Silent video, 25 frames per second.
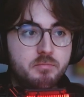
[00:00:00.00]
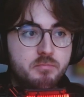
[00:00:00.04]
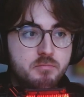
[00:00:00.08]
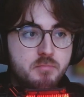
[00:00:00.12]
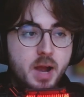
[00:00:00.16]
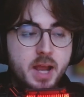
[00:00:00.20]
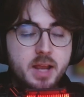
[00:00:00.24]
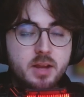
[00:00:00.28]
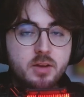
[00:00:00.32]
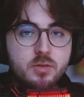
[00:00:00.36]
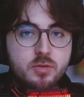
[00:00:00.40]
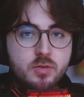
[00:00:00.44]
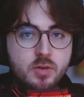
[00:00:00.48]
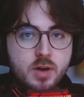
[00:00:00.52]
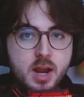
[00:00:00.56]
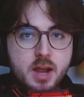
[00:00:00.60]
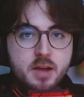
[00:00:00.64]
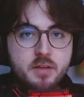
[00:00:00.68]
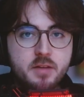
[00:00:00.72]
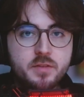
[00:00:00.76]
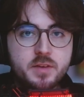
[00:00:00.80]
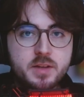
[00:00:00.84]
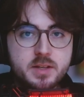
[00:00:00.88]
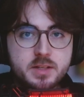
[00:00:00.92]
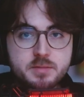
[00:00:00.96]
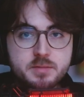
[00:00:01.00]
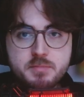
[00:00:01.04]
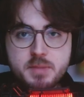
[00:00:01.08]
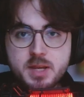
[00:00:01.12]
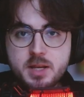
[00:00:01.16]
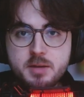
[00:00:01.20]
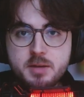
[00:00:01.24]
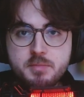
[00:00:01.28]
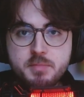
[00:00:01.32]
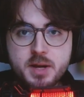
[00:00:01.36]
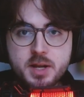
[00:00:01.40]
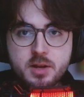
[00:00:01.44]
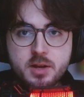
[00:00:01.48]
Minecraft is
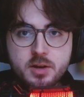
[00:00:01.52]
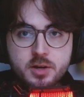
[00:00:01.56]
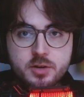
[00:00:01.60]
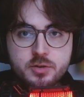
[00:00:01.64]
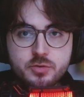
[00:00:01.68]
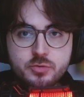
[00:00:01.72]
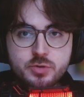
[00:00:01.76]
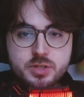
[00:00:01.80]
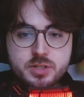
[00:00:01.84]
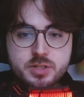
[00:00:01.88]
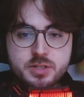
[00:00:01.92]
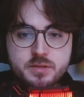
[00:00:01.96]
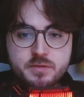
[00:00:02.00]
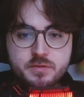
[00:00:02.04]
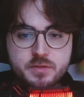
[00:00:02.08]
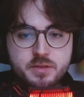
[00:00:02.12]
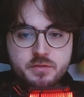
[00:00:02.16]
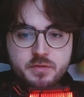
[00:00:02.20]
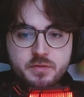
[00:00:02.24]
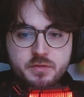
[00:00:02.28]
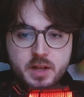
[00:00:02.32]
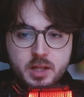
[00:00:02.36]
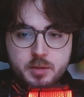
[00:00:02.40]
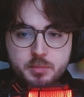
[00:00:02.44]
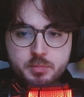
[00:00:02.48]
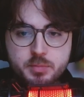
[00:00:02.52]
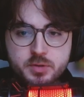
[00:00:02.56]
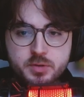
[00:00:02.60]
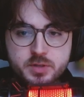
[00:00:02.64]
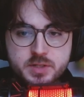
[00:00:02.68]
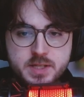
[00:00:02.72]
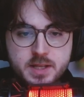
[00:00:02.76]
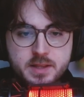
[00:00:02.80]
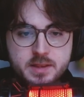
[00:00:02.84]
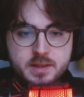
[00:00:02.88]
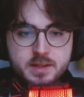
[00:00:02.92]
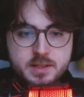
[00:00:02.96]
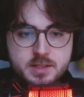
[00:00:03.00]
made by hundreds of
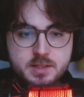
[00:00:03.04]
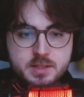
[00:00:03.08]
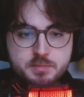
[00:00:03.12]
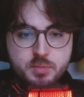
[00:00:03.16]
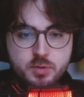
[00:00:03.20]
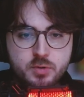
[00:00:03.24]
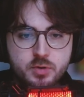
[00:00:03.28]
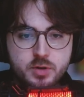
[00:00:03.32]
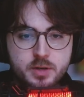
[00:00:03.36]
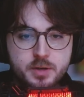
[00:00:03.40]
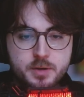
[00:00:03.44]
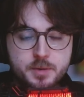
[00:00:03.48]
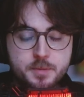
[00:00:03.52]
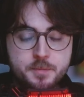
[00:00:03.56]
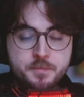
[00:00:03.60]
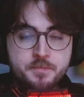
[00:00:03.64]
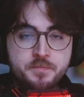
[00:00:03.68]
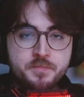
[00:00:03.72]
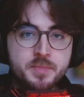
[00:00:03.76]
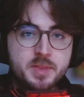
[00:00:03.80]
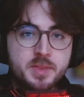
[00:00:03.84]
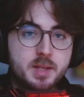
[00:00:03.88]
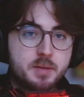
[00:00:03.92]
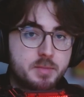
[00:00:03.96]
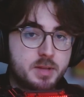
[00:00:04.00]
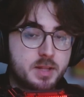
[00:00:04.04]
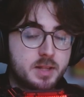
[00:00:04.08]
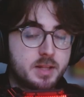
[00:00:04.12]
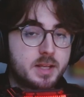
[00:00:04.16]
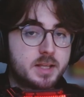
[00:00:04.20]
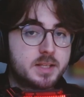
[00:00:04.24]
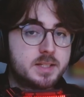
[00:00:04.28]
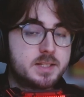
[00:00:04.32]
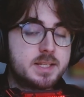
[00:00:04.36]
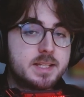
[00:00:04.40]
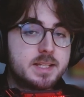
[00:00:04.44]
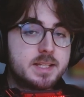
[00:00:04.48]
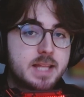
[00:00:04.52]
developers at this point. I mean,
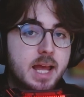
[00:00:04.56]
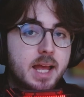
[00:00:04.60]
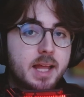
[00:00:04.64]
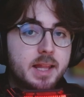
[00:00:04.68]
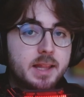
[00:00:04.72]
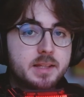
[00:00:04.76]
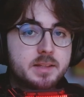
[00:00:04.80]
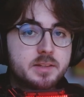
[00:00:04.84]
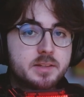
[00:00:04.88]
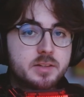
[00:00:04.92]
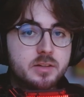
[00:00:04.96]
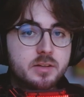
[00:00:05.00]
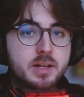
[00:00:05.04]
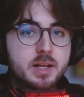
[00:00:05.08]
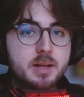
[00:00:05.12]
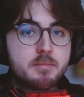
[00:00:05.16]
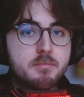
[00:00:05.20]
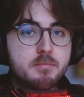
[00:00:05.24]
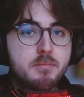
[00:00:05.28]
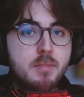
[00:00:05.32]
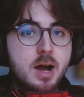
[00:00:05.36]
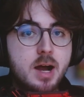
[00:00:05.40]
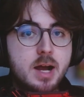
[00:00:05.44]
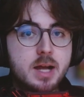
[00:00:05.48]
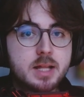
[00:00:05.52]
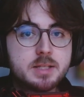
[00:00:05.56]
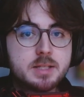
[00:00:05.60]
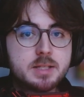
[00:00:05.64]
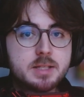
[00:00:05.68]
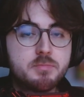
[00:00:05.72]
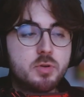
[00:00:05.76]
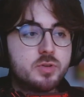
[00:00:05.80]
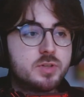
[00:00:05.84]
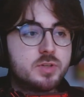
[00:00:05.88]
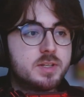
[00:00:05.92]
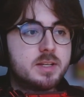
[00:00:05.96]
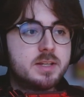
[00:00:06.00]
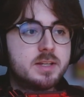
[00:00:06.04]
next to that, let's look at mods.
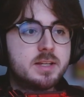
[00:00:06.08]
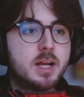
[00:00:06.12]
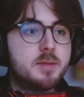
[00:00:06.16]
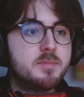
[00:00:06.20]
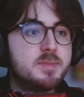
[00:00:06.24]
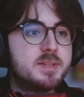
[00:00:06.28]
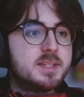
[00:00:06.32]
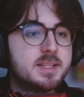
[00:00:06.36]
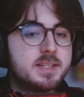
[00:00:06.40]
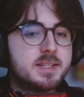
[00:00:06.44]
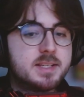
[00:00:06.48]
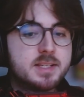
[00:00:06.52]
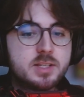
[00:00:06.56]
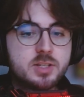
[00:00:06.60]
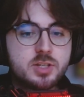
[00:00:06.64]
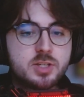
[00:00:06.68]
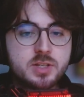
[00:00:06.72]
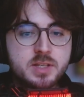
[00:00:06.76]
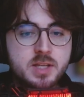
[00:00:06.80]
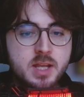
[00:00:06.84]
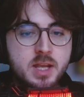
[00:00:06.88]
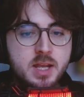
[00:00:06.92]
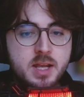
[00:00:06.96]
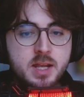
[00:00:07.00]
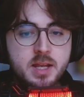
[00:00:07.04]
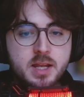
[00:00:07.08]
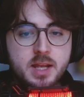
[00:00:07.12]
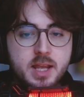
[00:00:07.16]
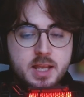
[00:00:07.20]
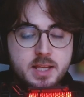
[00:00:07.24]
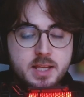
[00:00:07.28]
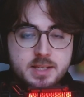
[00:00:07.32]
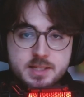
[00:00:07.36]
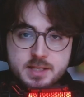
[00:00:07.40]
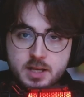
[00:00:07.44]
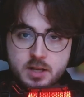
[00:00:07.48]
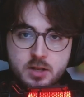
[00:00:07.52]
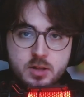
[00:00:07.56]
Most of the times, this is just
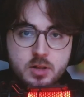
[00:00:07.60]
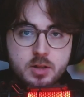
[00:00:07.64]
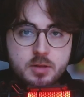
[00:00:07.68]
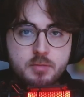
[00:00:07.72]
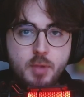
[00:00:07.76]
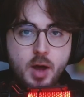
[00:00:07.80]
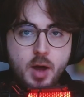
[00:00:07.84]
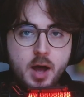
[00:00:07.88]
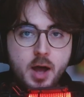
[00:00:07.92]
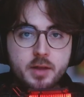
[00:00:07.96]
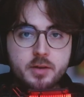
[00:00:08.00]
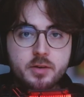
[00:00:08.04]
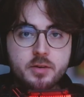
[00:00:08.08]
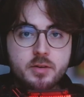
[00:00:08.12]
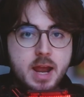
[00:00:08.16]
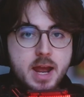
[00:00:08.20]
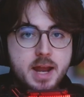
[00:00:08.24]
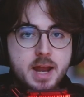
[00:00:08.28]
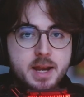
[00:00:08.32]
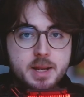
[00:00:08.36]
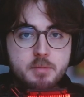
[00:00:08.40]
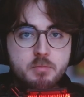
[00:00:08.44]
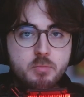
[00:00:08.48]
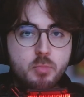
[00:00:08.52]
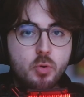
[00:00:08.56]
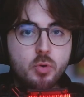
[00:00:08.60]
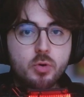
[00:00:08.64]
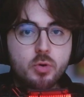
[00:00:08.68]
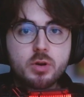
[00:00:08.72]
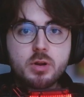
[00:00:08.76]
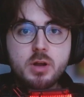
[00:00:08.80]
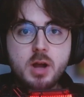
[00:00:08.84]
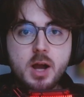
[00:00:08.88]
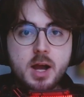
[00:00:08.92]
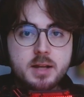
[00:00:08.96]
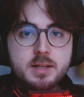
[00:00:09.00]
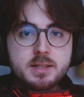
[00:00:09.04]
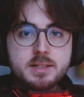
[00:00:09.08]
a single modder adding more
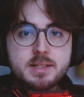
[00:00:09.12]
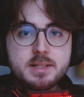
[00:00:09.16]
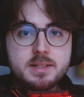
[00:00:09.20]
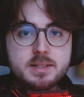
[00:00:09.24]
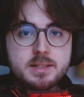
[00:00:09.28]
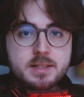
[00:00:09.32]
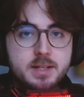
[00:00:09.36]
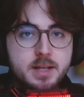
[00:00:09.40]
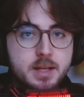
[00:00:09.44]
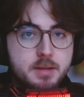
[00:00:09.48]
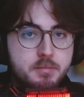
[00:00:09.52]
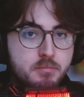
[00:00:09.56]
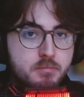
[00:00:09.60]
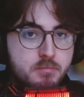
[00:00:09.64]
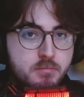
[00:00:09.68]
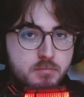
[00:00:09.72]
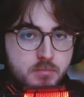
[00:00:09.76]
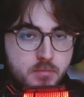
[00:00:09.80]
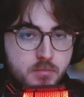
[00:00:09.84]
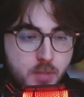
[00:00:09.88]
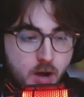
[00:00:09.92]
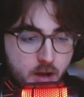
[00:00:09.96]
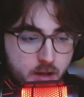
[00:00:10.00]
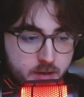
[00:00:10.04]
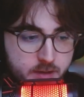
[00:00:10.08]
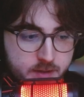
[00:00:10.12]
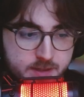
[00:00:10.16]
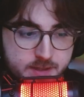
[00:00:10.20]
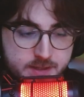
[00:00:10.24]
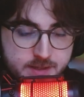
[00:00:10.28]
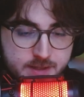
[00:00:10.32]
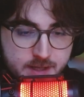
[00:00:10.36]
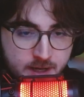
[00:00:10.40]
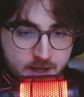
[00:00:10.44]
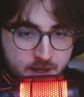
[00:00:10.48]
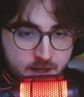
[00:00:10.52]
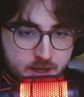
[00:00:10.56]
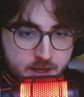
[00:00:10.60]
content in a
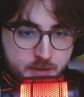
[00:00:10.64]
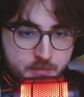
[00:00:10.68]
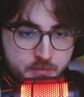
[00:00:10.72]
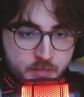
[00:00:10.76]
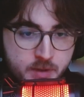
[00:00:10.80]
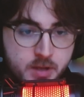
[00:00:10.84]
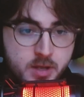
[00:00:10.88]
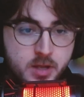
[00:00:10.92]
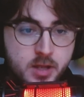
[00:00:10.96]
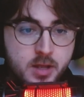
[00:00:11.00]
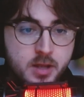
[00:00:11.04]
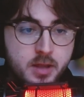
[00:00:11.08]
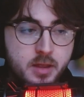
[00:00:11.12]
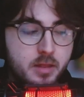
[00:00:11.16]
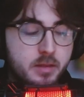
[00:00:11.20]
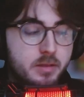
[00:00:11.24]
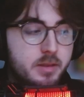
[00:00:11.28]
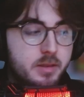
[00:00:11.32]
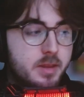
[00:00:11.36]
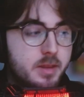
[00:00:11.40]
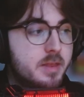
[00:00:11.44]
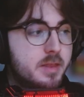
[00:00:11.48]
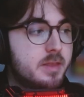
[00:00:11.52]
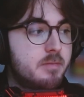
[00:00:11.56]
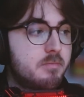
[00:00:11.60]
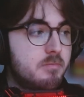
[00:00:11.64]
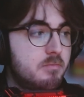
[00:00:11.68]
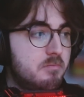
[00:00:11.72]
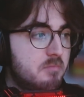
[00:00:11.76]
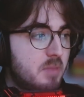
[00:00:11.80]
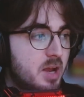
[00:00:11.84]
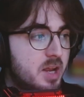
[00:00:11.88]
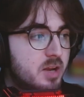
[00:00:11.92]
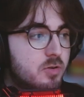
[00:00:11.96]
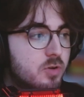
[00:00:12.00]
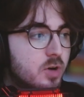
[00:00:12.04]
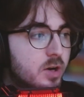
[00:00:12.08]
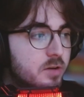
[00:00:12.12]
month's time than
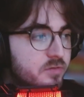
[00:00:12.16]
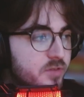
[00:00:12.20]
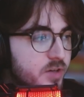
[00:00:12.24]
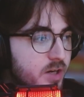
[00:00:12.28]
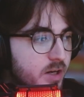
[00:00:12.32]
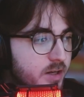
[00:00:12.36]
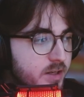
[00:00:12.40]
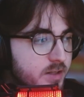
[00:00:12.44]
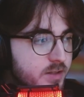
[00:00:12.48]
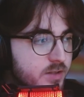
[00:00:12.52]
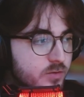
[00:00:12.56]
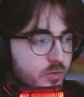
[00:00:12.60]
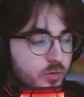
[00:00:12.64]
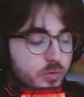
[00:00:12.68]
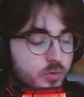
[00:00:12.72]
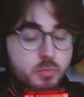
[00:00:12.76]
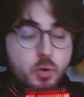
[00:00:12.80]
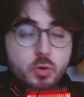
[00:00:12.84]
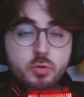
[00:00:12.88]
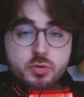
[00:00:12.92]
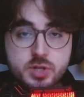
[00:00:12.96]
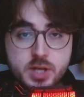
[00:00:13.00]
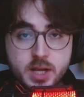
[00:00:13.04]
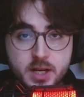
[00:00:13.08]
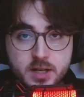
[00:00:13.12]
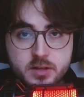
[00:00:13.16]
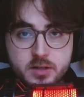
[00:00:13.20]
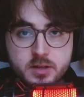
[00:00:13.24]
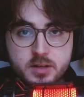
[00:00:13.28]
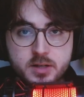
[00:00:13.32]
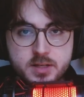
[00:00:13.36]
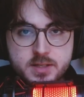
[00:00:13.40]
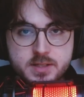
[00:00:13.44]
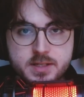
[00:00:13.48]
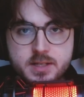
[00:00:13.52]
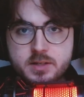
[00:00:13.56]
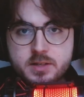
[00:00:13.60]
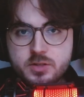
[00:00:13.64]
Minecraft does or Mojang
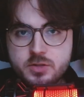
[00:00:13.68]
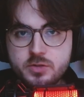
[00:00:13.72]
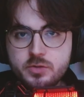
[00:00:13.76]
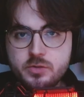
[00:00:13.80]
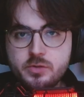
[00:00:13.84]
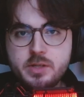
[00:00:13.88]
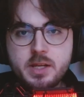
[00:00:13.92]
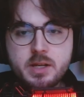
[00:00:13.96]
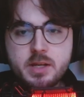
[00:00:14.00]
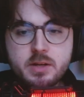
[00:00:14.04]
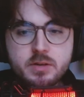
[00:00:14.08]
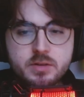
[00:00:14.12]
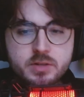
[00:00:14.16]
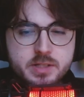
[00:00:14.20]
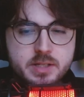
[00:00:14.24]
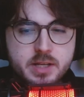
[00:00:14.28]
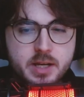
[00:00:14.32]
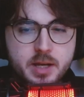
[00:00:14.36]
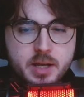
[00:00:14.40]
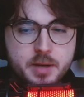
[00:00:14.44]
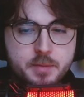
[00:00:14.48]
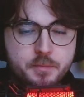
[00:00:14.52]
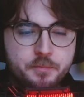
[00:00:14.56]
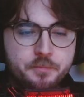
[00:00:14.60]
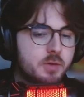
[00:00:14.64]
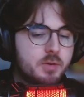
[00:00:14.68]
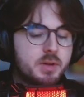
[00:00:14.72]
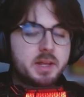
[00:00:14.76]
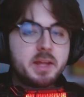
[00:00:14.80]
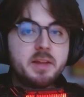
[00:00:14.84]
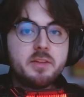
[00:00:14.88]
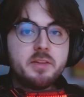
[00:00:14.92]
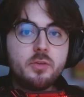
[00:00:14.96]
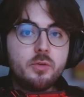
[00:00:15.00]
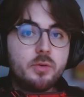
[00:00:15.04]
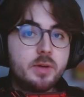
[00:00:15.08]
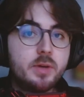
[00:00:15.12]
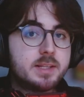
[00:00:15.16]
does in two years' time. Now, we'll
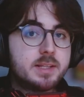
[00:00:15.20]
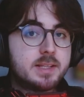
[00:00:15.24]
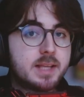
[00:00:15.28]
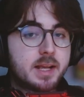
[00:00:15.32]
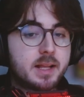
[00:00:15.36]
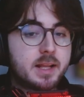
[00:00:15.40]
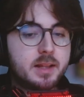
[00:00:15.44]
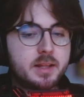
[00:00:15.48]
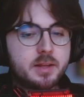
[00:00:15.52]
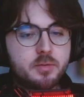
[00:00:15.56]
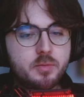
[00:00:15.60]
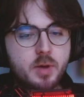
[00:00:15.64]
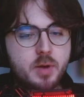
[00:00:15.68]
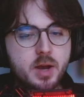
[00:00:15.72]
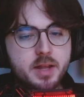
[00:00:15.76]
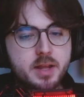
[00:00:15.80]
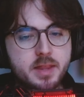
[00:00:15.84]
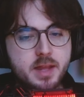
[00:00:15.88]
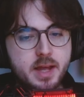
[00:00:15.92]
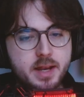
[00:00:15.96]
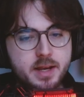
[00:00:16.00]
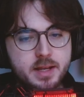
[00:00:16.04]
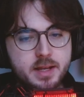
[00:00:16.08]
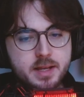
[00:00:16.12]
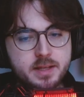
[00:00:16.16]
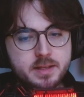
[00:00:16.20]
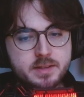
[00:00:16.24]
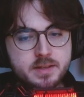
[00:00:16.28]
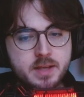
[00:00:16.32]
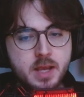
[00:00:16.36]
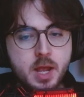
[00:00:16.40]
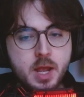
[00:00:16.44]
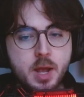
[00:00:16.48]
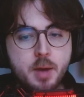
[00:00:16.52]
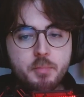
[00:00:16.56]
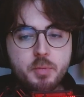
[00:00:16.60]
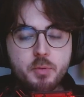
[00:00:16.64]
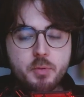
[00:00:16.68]
get to exactly why that is,
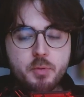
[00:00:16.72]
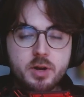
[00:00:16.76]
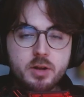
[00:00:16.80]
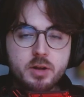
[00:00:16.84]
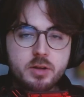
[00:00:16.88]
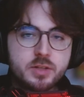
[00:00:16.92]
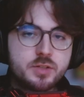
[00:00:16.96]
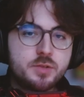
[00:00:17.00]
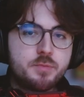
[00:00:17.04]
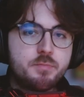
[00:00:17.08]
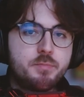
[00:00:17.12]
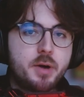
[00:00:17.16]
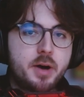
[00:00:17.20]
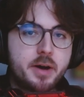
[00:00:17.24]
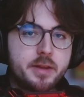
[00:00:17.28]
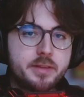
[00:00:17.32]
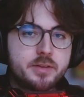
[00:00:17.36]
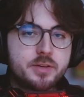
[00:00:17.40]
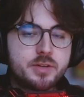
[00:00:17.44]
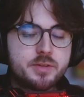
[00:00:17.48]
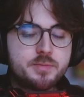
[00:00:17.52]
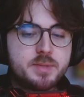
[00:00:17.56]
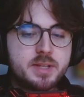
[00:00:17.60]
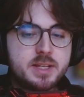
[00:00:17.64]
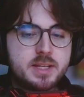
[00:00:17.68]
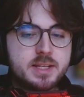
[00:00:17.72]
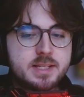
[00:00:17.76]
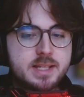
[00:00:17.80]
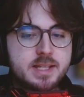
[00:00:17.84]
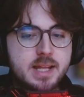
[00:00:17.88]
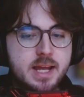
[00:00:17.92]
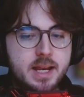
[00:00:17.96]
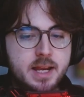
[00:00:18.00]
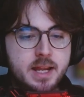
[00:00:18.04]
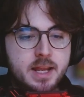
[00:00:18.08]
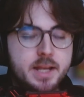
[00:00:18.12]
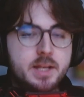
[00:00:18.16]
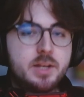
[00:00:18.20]
but what also bothers me is
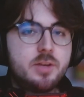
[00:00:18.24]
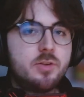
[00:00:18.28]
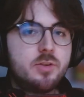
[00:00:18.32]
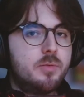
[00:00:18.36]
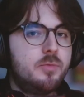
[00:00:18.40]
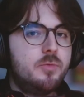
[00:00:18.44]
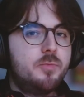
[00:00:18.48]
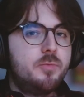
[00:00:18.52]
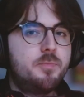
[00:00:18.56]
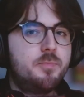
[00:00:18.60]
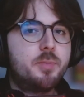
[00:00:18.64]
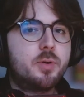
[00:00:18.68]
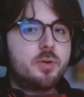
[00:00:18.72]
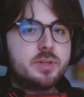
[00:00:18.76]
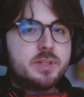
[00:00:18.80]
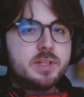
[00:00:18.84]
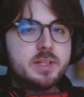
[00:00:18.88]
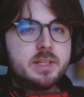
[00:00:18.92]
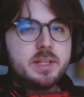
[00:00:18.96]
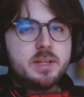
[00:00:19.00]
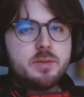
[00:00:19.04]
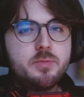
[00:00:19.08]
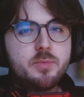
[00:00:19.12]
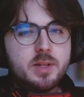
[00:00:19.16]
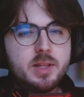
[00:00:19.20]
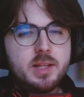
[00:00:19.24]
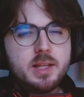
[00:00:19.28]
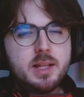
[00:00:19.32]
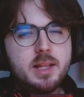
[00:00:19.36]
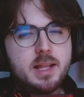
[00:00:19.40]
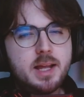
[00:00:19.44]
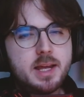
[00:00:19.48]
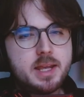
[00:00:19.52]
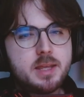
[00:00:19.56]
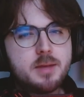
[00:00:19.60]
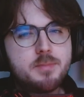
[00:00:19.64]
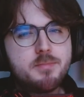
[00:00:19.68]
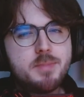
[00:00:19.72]
that I don't personally really
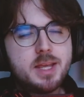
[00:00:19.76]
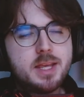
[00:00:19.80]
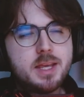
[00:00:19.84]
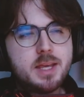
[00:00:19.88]
like